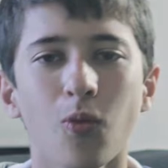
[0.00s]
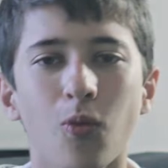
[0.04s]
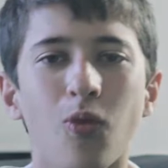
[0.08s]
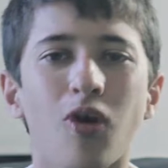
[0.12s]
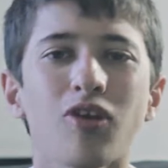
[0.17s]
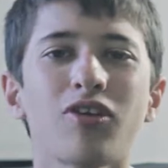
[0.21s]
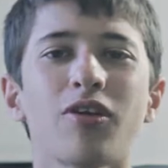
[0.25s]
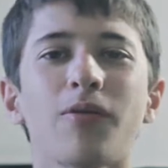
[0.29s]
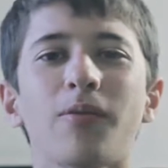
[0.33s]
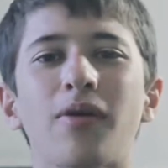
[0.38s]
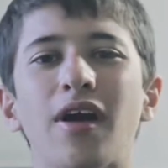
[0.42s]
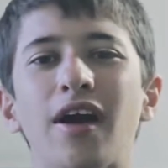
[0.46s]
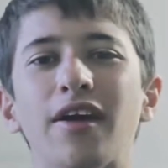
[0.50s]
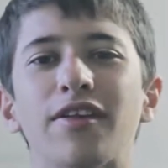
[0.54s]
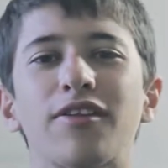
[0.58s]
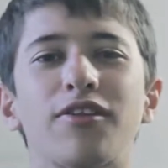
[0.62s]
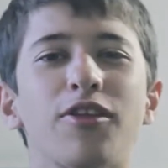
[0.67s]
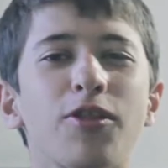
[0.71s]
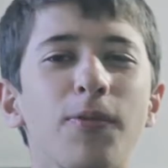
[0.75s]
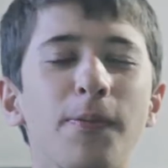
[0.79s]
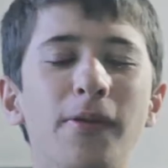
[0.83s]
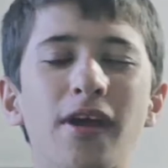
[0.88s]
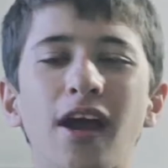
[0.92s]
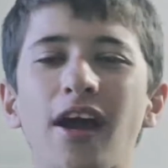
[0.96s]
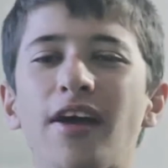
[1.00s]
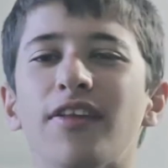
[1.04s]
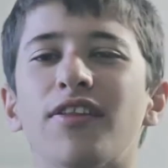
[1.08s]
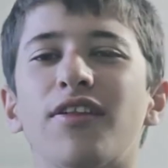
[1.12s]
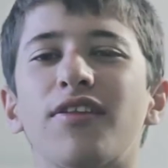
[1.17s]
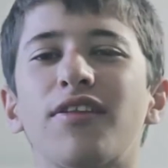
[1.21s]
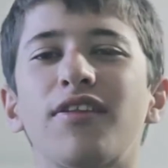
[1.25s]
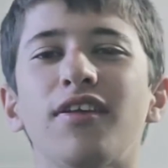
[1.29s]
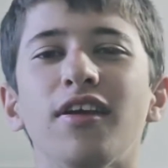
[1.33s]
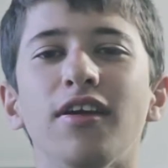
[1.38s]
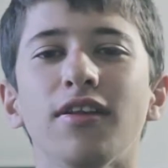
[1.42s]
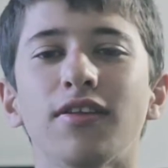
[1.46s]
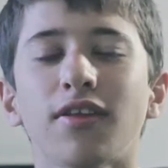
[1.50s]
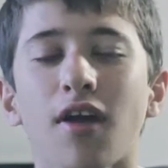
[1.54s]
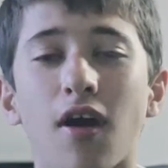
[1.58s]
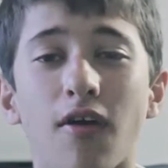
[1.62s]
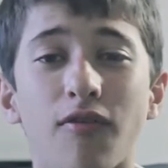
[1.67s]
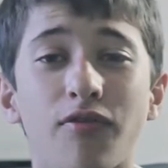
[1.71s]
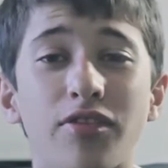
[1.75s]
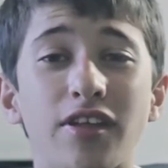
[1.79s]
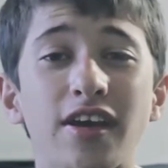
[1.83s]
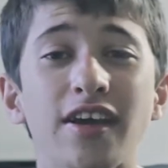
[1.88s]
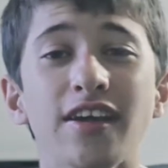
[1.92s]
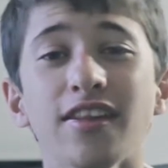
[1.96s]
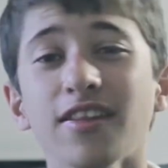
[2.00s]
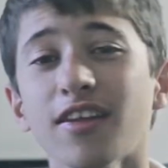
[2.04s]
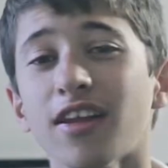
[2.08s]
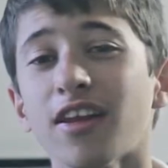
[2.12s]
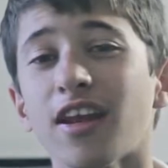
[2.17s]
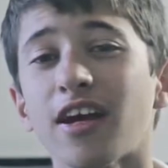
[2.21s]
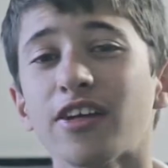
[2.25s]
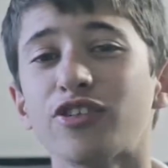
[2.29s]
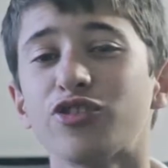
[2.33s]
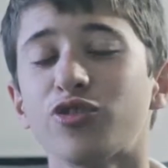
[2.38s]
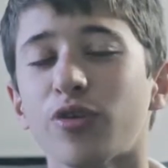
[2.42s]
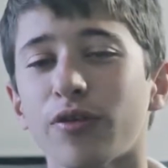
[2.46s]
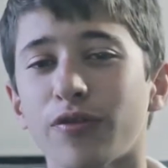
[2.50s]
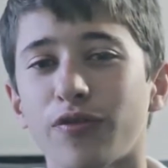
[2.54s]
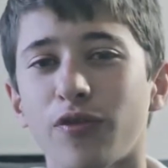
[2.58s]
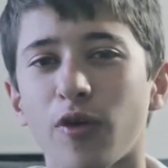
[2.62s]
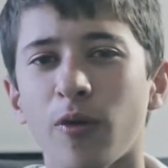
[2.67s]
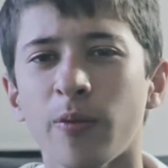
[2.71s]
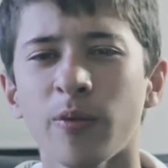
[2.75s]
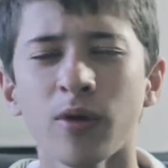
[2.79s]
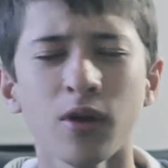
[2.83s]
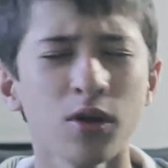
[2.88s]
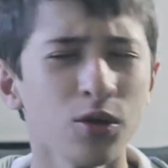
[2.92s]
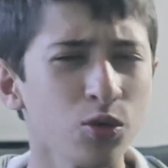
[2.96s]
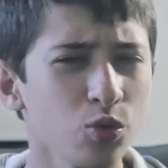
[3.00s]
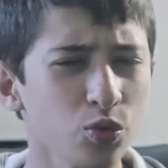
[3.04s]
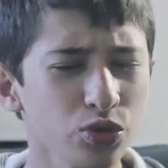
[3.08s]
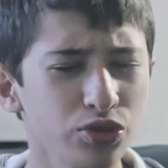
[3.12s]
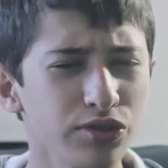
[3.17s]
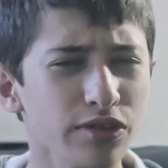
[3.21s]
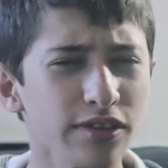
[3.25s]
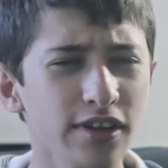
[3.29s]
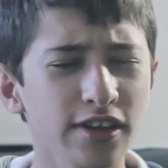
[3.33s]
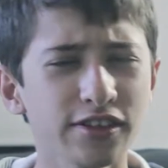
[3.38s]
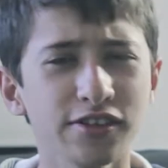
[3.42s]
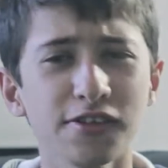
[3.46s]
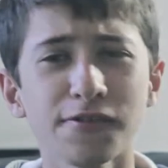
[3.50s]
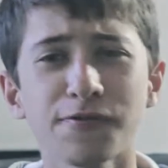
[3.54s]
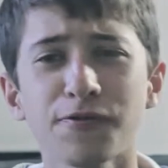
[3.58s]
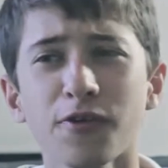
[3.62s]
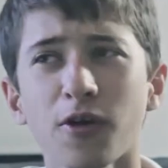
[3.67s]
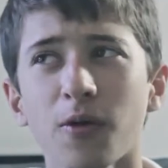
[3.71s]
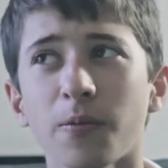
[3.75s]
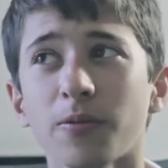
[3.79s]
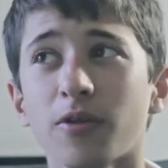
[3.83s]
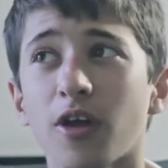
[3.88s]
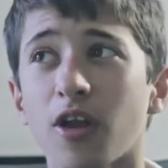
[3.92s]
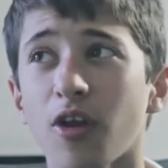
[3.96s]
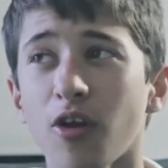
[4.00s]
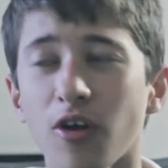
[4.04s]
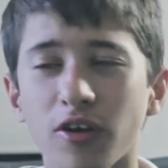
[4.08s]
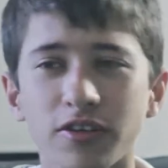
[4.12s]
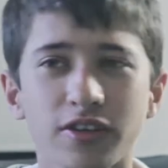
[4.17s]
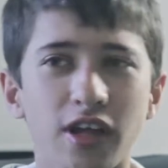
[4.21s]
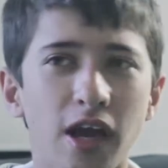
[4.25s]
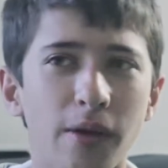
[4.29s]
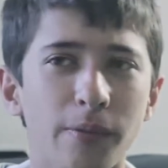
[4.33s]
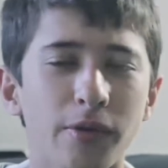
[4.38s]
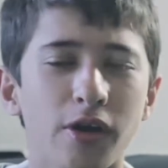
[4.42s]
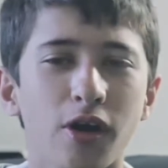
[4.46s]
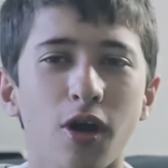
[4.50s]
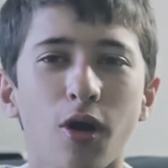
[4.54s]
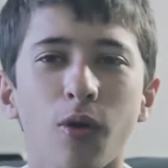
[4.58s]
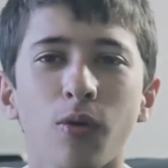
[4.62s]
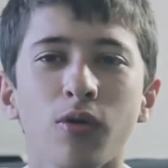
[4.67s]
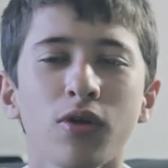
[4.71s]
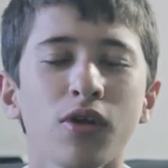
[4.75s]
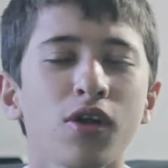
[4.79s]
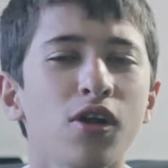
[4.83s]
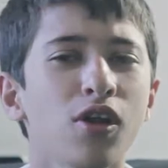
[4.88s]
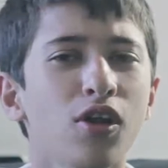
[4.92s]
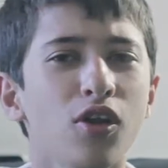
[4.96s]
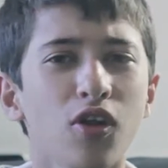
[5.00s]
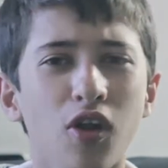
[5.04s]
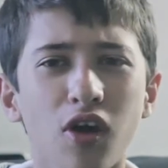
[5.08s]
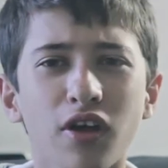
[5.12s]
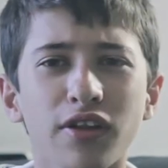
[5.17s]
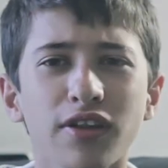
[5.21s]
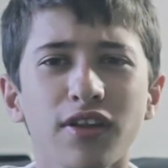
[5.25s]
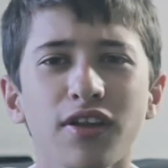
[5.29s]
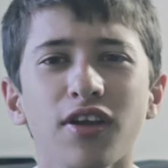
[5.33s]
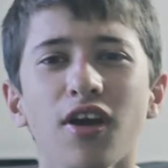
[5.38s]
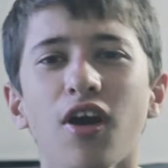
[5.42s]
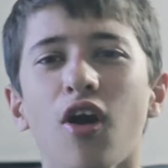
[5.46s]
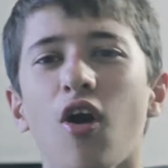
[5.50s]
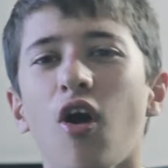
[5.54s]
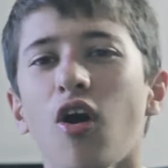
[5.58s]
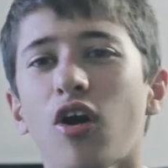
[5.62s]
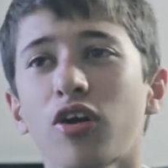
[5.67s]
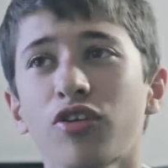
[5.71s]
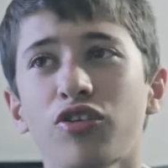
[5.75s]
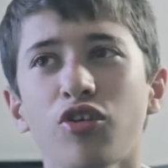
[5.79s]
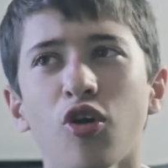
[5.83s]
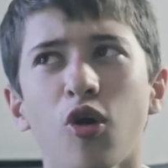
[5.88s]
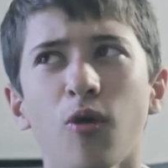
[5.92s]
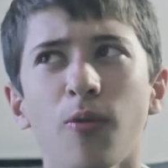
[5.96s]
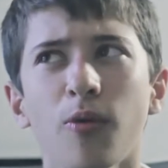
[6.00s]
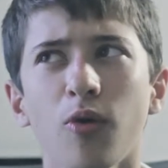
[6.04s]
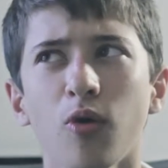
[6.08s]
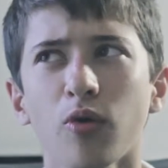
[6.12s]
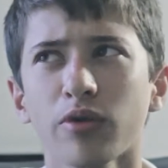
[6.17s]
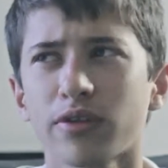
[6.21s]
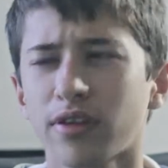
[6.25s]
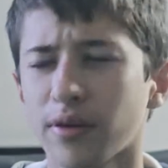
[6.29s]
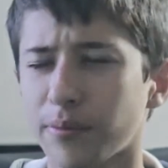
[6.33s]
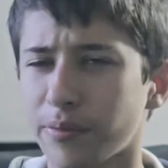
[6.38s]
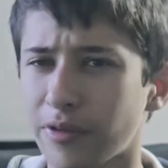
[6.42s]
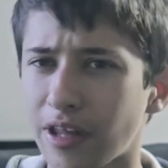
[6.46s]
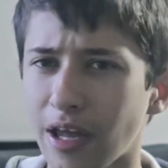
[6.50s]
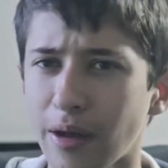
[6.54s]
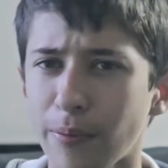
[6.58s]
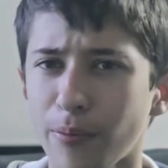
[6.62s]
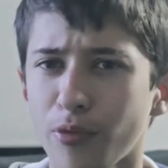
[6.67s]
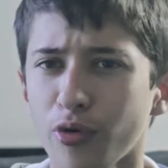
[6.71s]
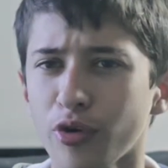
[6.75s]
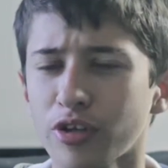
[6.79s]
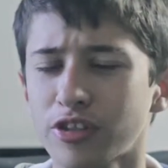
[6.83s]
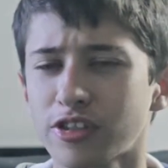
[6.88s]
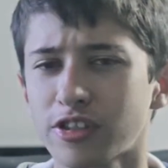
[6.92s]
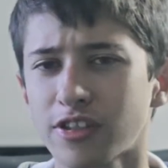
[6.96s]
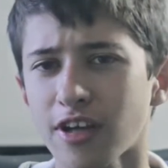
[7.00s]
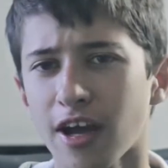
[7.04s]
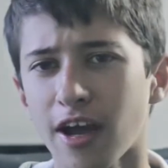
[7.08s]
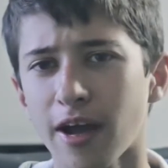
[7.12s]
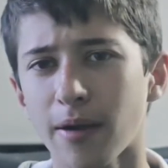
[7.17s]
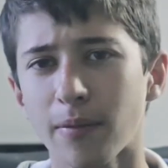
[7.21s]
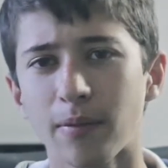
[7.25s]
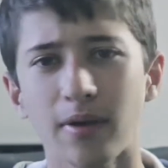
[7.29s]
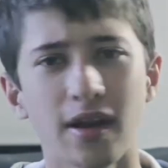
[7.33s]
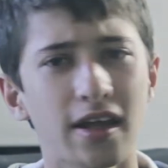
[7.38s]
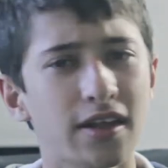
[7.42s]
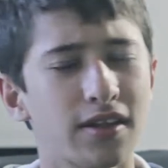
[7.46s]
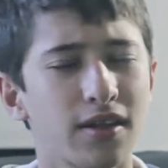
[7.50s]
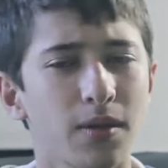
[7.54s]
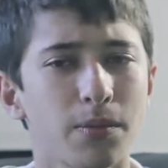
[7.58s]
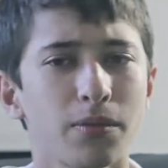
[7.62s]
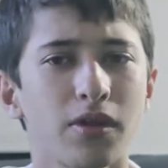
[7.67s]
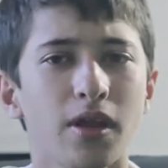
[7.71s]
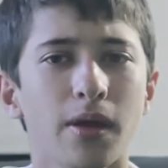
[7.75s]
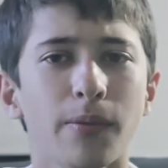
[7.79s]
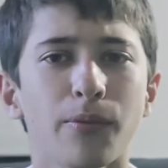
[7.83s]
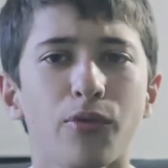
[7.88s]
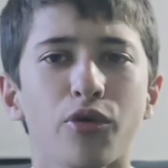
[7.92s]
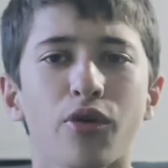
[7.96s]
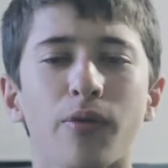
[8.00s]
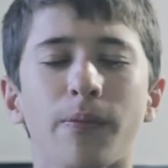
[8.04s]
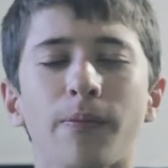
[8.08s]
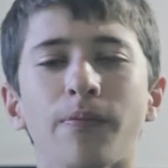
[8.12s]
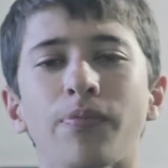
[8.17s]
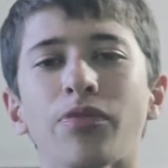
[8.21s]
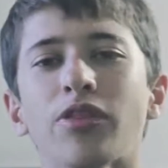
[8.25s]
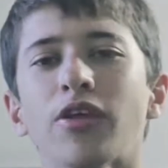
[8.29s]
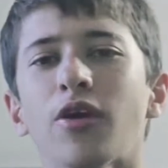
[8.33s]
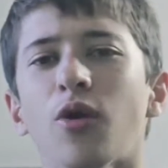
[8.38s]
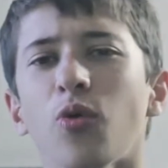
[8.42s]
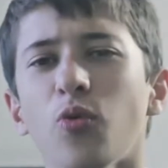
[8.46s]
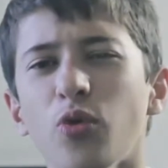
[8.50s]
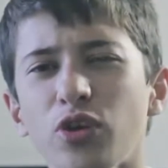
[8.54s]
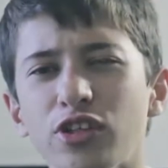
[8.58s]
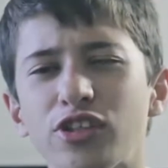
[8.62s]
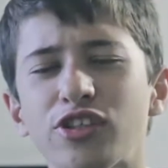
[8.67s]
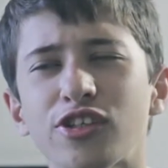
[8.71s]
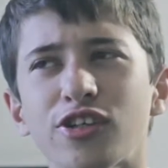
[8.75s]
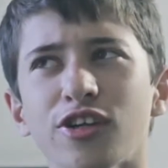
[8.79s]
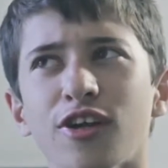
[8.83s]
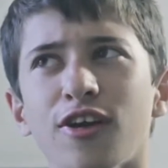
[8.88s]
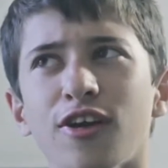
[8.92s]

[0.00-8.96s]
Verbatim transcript: Welcome guys to the behind the scenes of the In the Light short film which was actually filmed a long time ago last year October or Septemberish time late September which